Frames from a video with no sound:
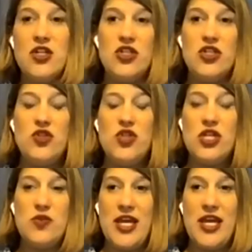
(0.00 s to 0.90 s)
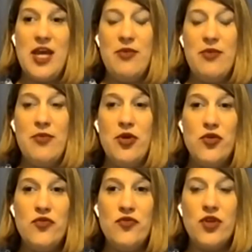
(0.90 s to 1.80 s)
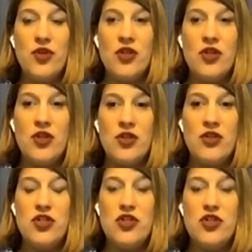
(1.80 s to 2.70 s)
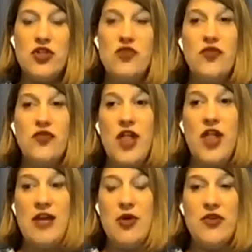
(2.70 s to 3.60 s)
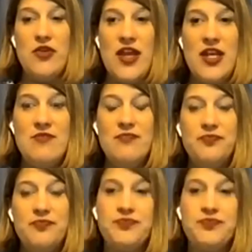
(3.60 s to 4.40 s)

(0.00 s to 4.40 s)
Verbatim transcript: Do you just want to get up and move? Do you feel unmotivated?